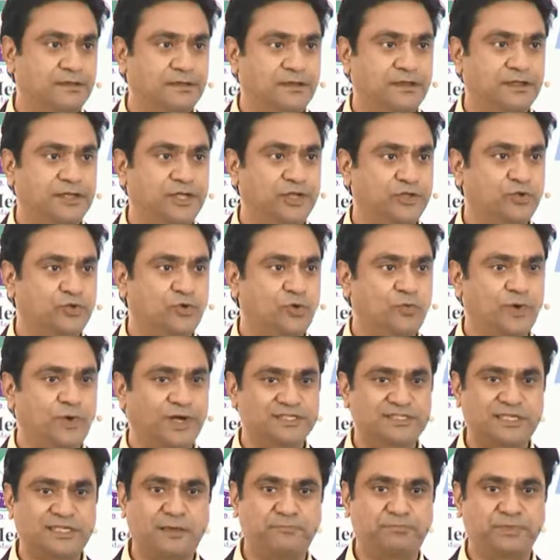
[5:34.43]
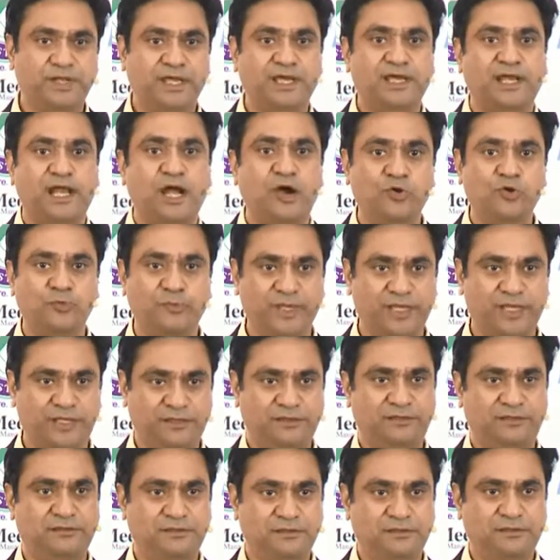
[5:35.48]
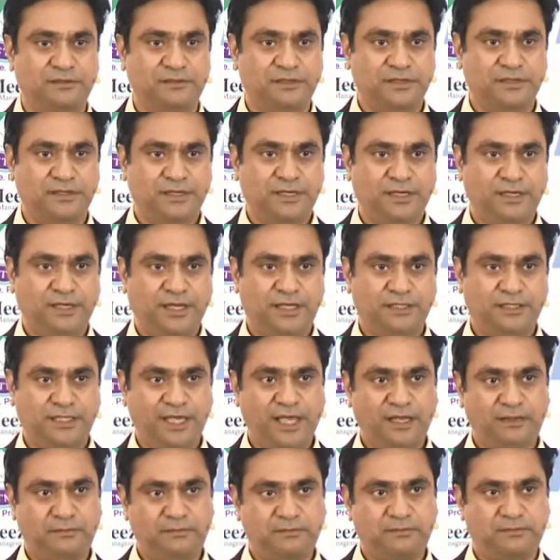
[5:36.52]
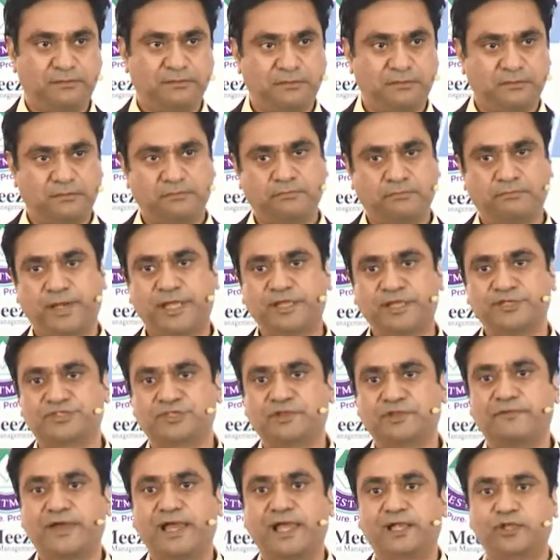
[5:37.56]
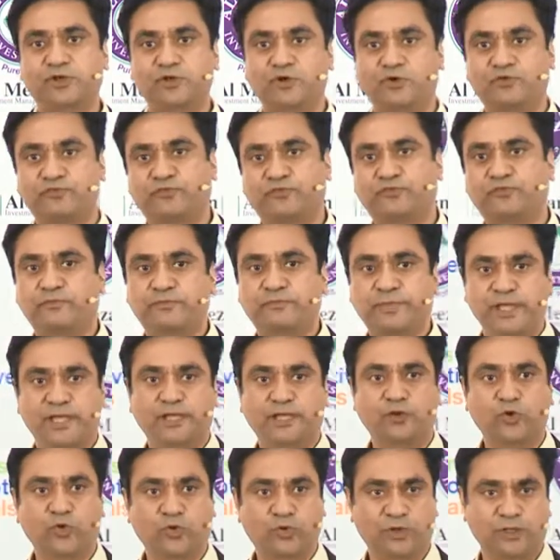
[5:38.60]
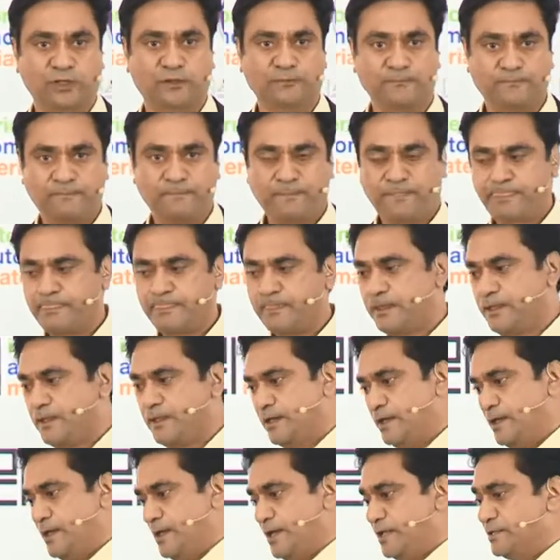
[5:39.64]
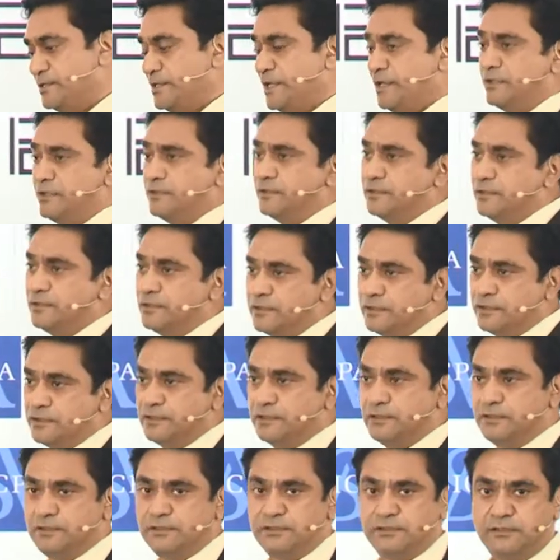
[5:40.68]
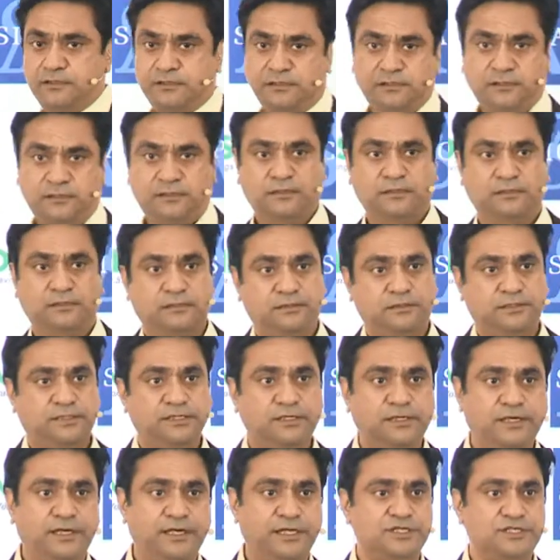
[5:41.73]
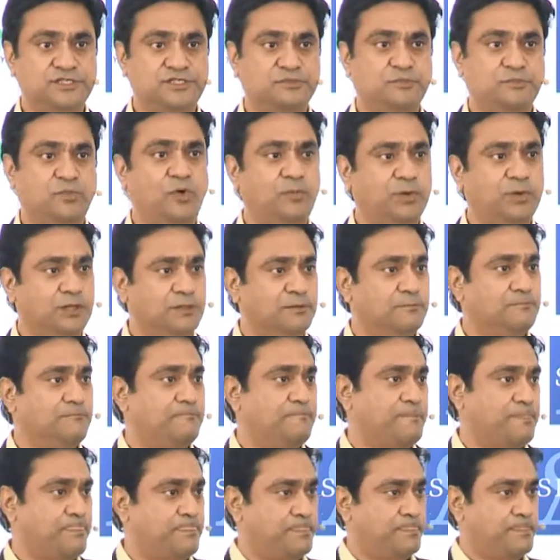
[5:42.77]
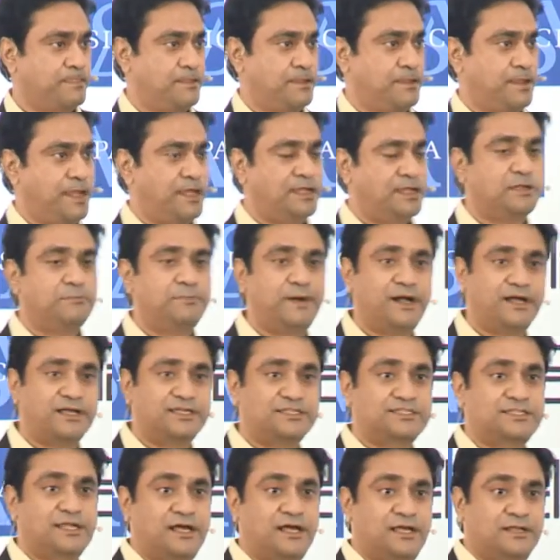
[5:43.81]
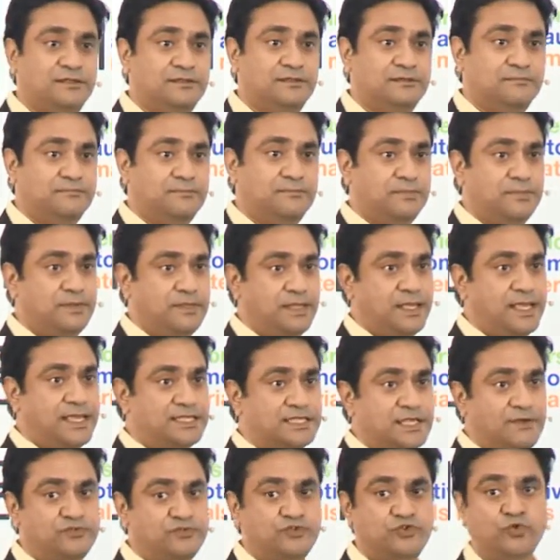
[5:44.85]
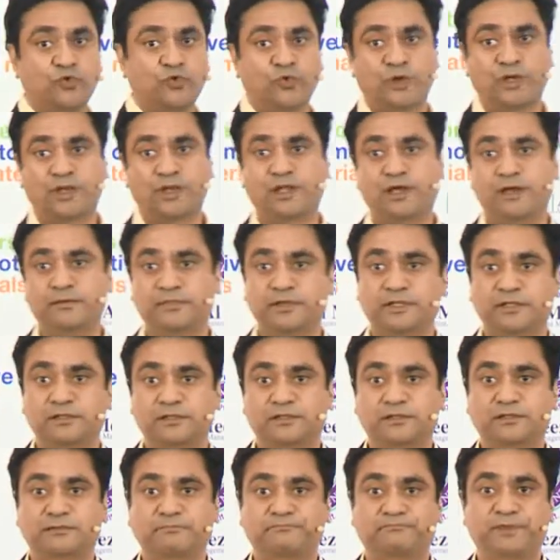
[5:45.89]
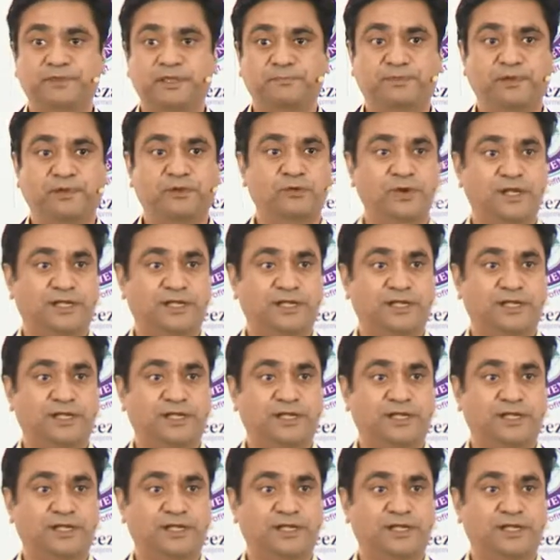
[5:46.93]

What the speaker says: I need to know what is happening around me. And that brings the value of being local. And then, third is mobile. And in Pakistan, as I've shown, I mean, people who are